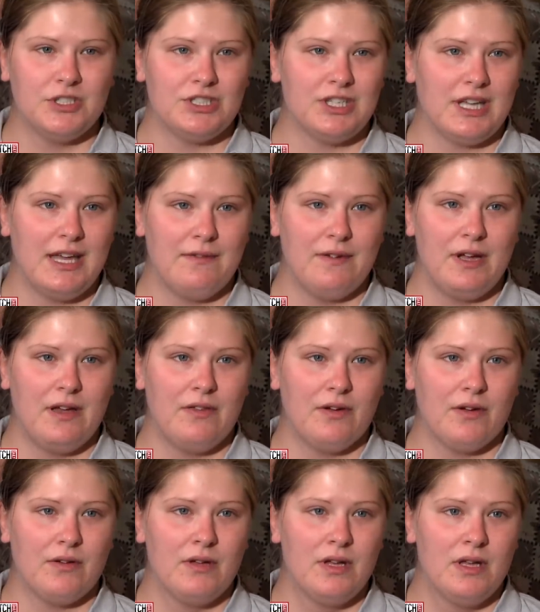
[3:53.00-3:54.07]
just like every
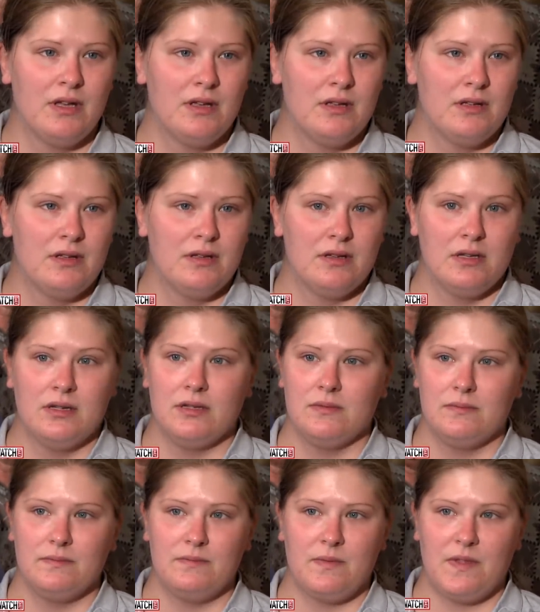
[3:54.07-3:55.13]
other
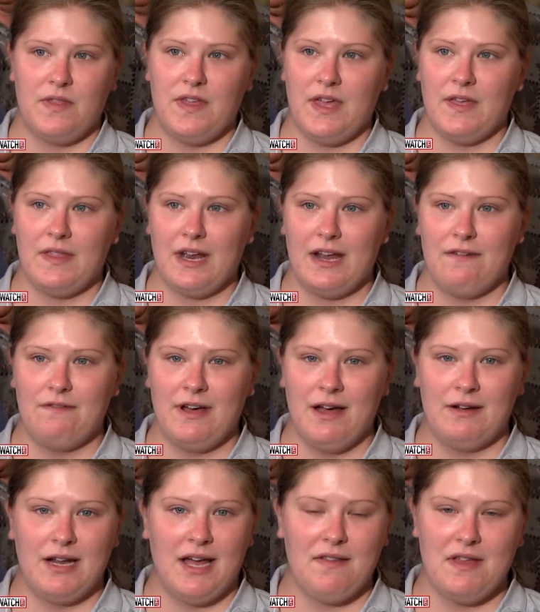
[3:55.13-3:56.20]
thing that I
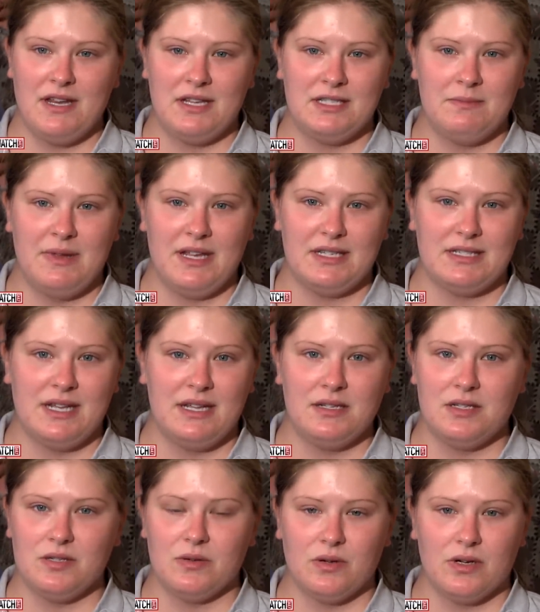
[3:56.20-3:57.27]
found out that doesn't make
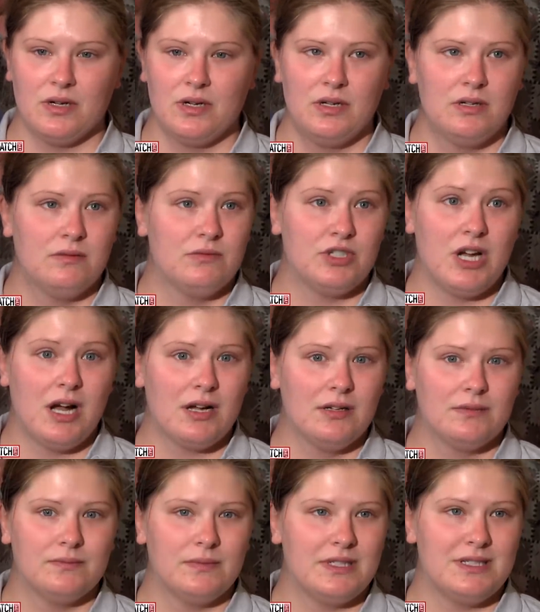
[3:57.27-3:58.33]
sense or
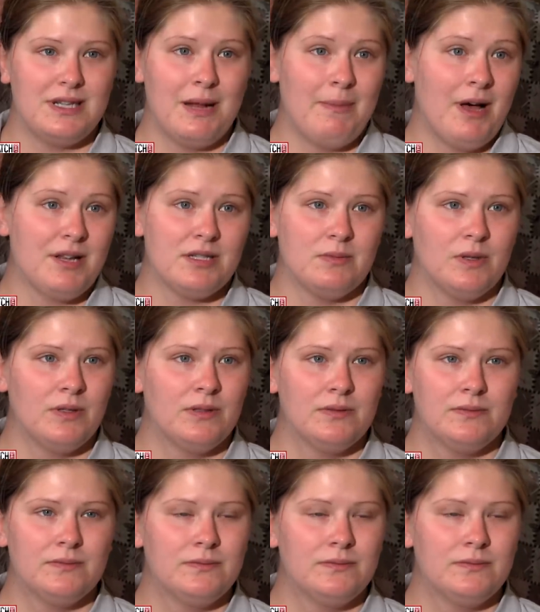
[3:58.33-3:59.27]
shock. It's not possible.